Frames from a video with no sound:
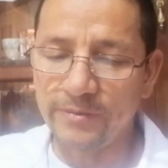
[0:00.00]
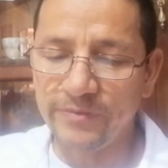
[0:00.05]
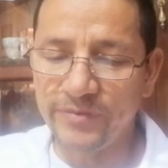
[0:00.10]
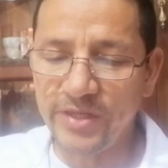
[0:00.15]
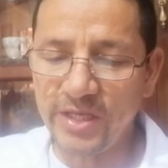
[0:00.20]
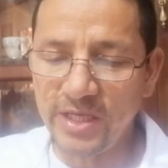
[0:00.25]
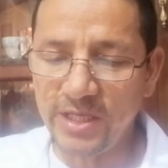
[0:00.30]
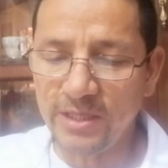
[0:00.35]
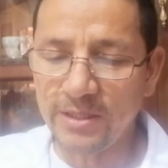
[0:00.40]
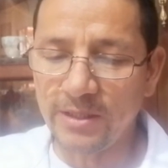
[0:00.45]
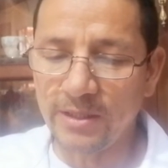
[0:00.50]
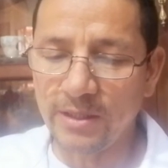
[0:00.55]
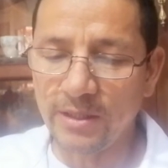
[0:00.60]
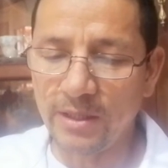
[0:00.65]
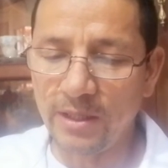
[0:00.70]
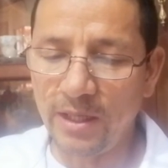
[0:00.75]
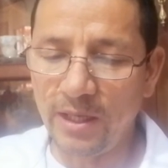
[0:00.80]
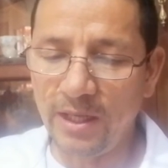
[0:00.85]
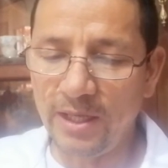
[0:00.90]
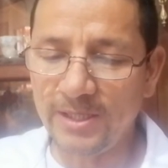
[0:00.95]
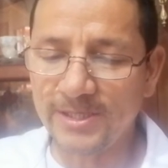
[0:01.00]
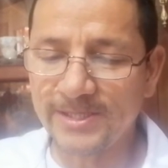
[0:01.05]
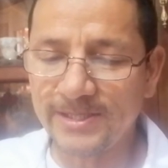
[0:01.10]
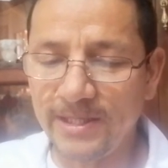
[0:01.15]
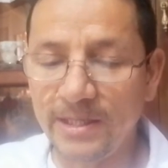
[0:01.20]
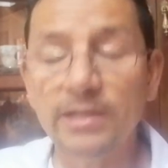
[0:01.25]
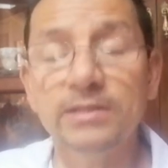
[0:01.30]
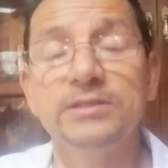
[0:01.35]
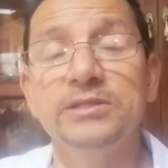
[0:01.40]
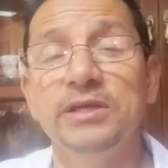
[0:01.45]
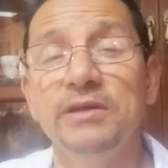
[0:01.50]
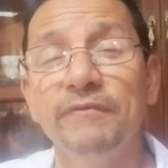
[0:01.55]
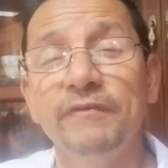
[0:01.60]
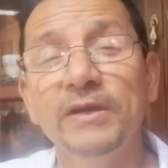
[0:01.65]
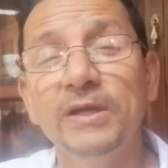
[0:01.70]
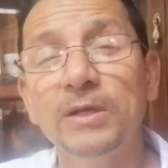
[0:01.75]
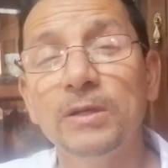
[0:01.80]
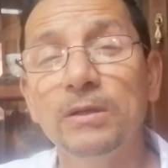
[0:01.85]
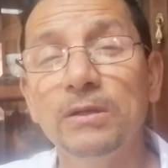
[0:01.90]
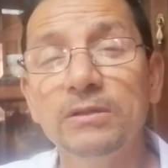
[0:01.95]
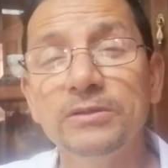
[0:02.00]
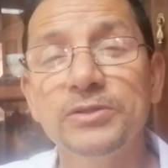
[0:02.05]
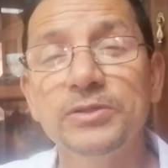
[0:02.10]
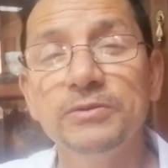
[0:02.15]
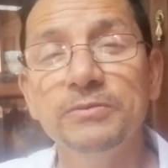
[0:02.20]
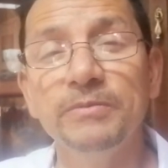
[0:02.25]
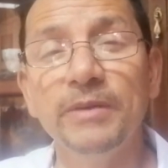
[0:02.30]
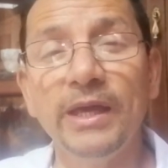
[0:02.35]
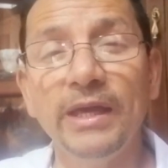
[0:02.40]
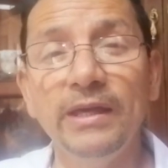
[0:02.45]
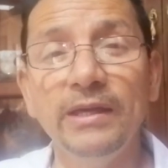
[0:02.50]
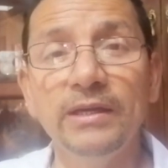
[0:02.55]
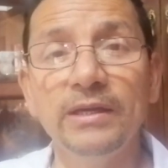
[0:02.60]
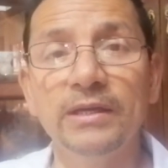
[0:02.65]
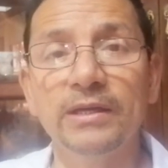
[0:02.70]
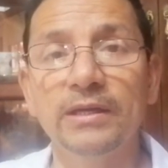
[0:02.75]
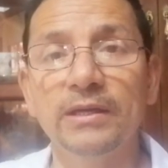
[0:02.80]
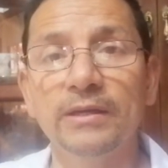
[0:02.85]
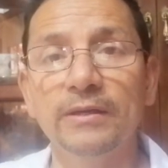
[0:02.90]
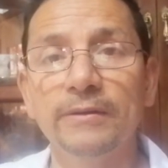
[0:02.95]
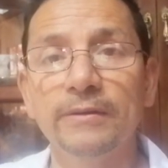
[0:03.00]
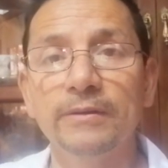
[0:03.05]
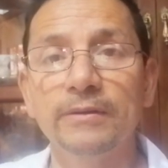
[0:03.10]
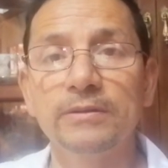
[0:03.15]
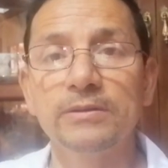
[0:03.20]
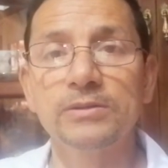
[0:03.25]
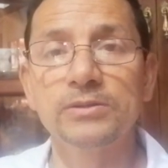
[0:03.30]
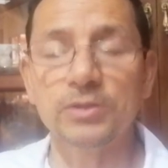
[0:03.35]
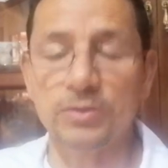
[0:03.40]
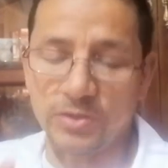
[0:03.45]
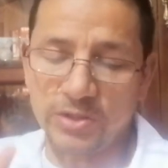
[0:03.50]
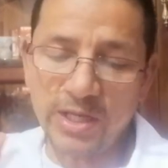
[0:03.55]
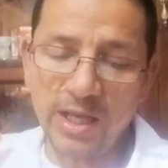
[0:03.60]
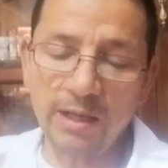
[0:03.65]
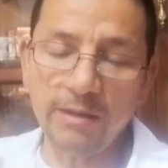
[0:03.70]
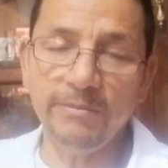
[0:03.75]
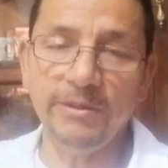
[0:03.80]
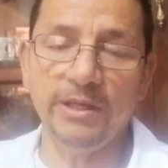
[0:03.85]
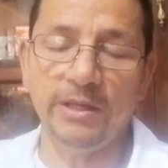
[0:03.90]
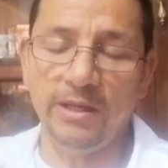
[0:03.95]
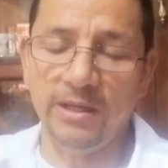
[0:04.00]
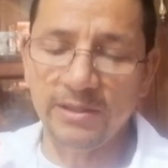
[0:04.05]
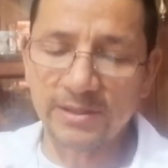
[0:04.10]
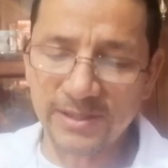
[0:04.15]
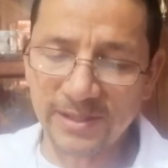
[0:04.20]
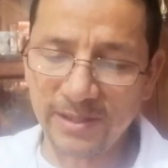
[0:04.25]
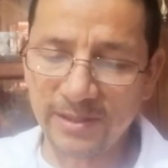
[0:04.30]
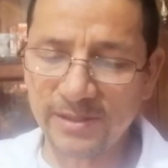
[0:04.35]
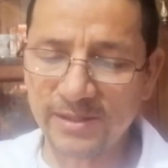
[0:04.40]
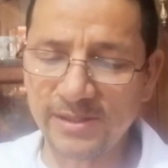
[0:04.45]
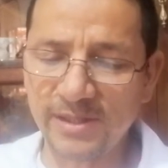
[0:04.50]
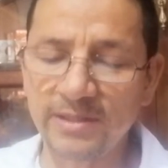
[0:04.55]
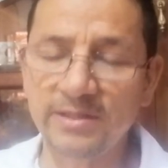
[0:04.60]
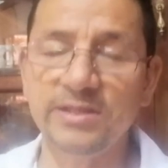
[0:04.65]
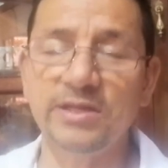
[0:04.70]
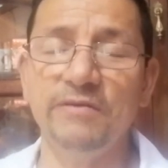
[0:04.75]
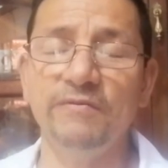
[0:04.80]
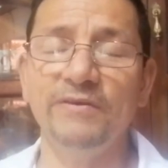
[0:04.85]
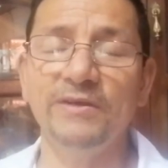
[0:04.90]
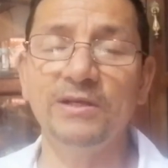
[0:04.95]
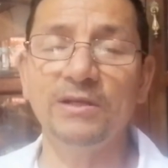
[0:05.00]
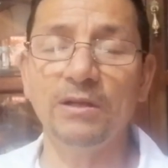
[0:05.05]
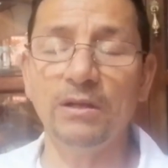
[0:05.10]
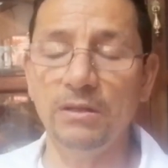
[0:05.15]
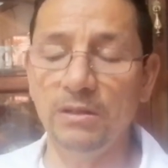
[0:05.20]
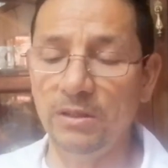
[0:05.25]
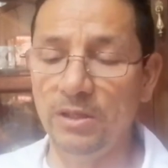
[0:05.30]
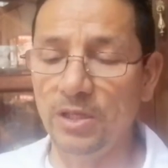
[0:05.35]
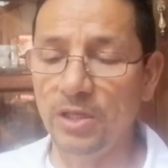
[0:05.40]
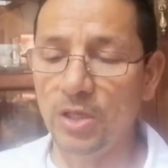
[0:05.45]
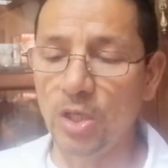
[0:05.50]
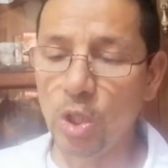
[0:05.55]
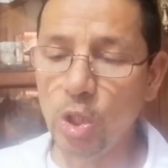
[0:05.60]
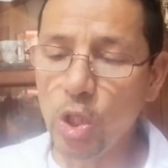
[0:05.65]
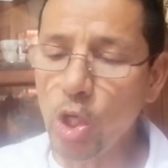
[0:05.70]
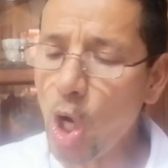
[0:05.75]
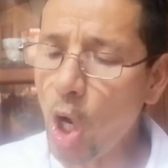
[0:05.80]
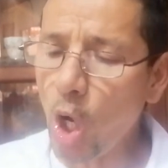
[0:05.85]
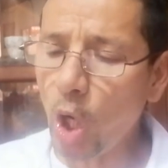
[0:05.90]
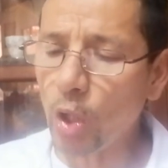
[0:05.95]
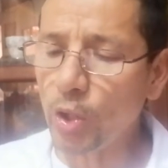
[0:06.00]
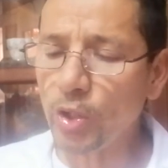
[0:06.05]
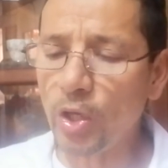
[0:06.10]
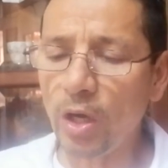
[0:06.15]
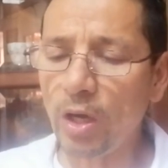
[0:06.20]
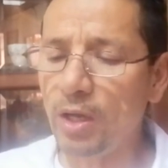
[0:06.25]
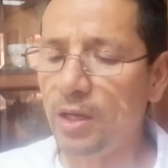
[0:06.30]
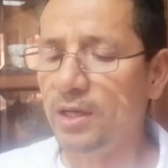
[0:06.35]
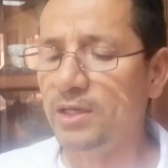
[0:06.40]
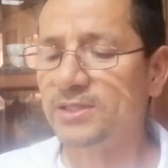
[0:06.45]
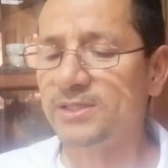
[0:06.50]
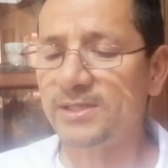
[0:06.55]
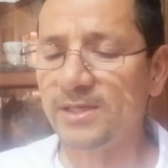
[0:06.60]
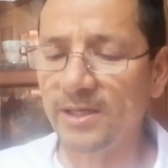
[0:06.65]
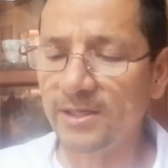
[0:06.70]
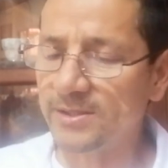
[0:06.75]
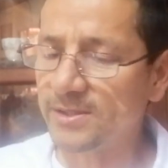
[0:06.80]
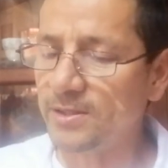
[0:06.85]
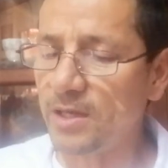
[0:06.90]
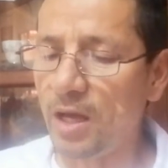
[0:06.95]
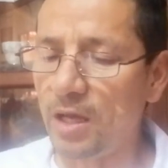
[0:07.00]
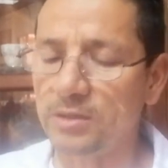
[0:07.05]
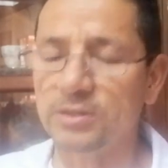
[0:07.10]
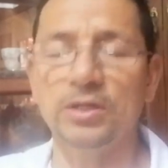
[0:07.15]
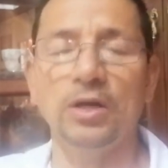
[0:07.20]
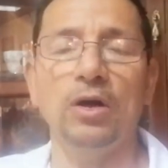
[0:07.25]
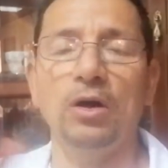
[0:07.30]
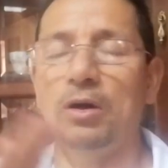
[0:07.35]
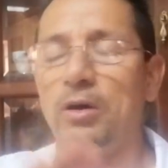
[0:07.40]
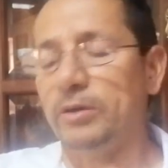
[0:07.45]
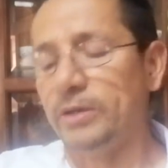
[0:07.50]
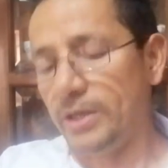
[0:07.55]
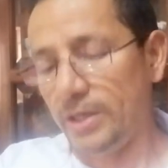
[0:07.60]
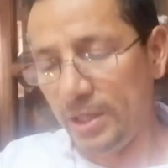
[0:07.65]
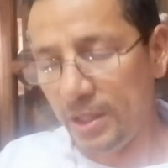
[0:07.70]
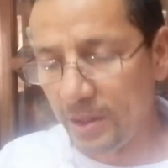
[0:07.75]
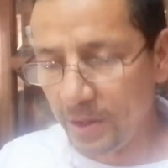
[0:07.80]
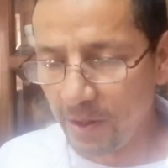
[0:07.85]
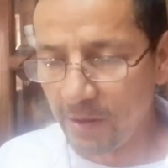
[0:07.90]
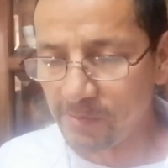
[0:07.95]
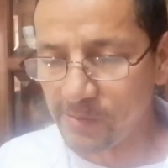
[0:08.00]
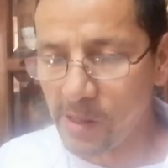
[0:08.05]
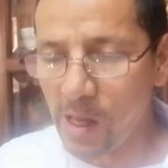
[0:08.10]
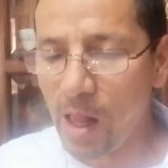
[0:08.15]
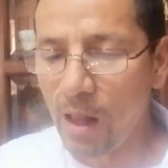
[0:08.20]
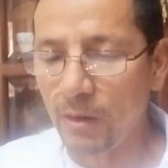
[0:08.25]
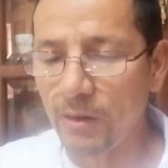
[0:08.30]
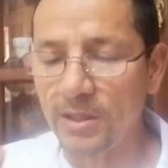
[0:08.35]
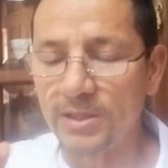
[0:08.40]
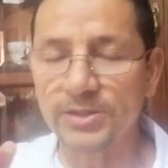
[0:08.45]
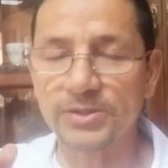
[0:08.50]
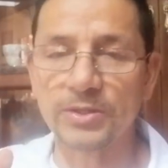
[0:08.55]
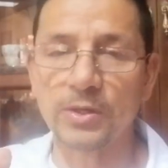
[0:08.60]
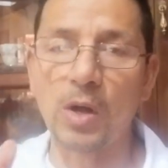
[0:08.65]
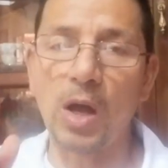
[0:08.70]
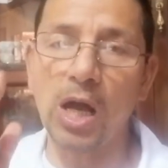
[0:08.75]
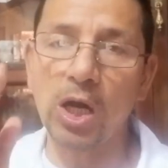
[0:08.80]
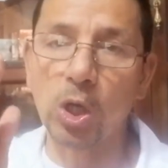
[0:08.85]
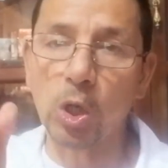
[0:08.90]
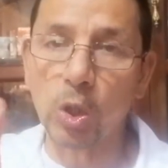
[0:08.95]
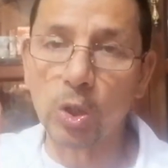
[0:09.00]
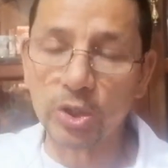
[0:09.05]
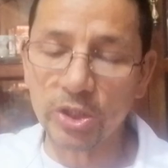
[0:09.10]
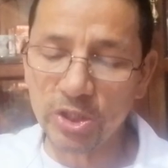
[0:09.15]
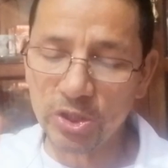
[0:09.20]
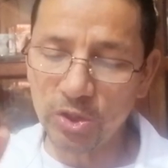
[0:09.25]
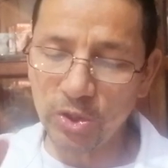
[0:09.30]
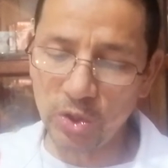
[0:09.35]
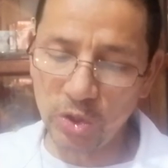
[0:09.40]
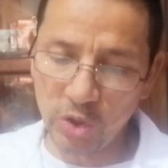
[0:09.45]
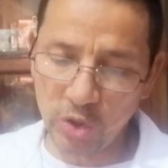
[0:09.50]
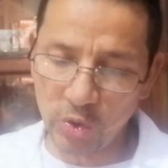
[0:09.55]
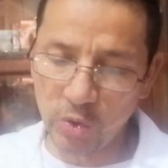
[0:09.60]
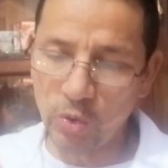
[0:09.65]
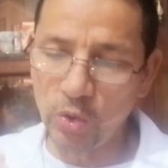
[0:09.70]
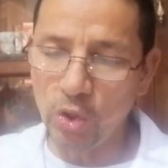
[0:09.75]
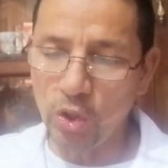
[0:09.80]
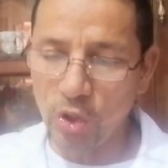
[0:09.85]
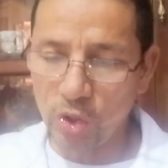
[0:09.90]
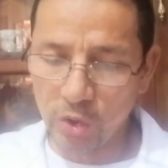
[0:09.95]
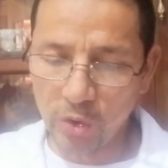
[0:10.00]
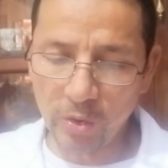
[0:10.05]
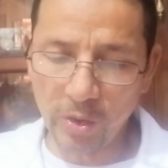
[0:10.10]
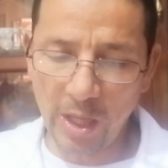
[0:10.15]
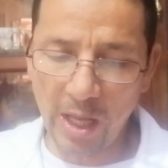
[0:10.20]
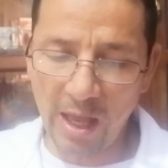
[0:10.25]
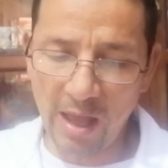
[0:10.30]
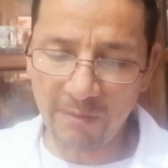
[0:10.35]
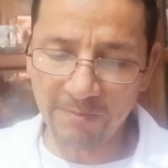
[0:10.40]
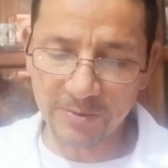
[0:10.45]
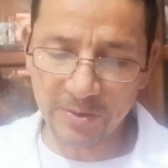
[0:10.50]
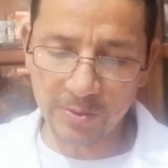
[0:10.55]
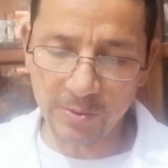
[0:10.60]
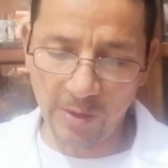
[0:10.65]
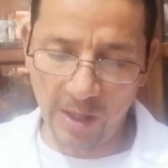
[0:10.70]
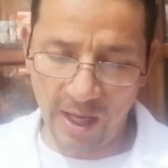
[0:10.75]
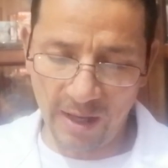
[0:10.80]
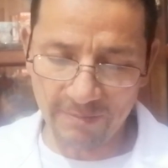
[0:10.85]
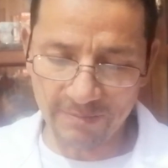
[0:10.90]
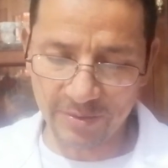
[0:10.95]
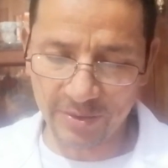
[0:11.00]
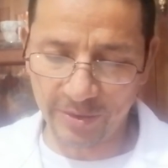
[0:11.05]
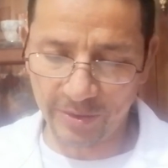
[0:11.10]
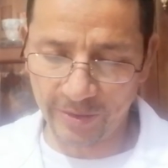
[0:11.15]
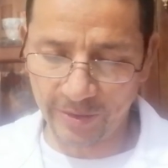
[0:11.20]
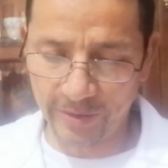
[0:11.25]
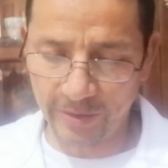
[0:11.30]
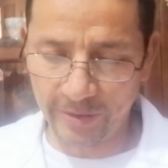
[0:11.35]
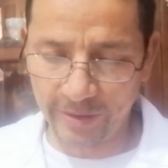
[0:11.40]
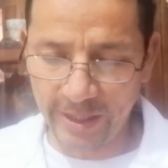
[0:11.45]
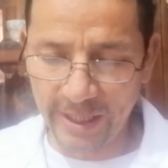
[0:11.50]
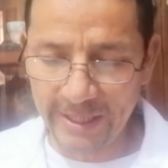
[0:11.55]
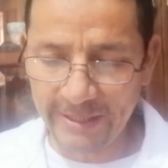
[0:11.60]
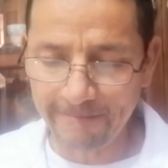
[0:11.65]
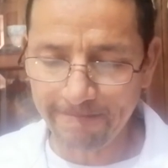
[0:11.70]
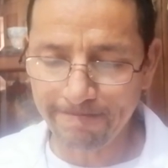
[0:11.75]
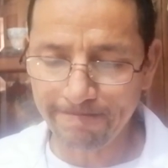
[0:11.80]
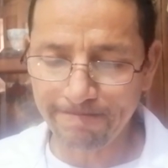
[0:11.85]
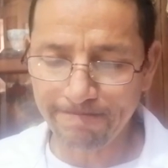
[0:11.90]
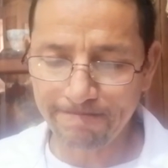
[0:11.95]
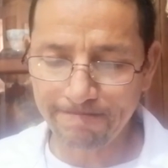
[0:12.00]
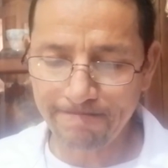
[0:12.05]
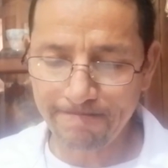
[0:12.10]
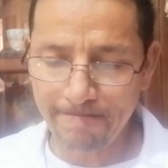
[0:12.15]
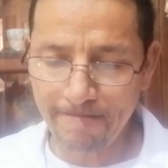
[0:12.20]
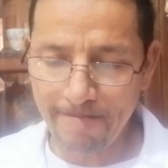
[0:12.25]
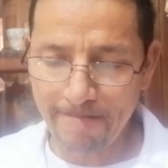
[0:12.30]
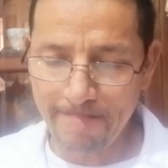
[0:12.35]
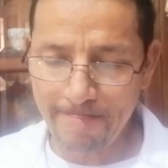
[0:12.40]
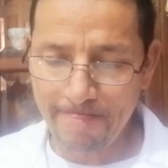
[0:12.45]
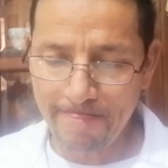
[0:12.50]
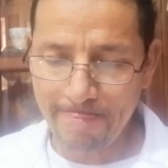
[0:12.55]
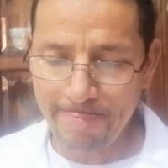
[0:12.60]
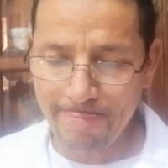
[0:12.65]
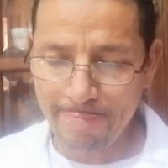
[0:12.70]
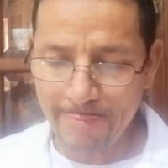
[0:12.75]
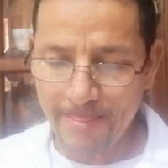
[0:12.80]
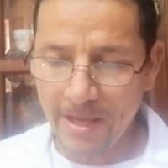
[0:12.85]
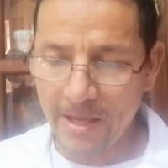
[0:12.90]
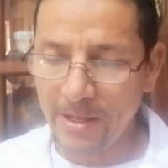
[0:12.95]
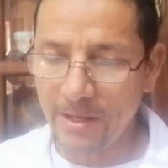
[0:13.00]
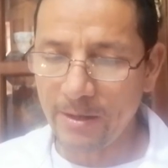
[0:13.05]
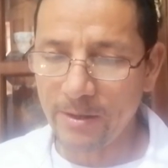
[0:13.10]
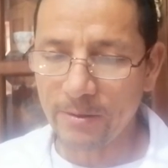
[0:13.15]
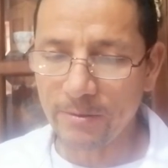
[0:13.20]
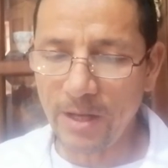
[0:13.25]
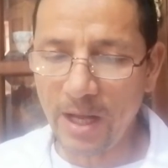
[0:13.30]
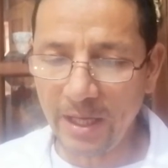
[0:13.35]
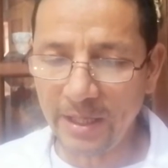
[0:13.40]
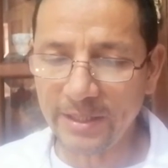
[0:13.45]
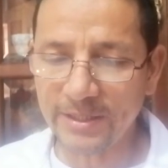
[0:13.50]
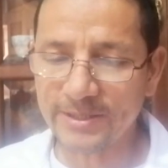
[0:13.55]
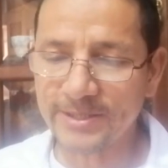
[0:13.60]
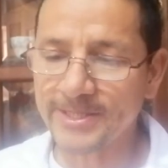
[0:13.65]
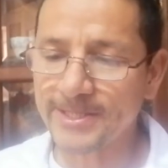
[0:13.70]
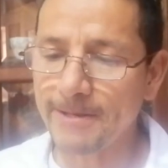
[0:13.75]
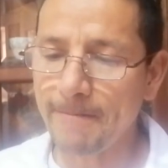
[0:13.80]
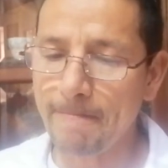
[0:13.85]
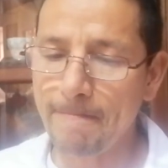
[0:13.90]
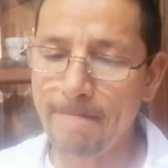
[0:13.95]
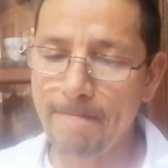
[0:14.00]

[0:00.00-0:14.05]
D, is it difficult to make? So tell me, is it difficult? No, no, it's not. Okay, no problem. So according to you, you have to answer. Okay? Right.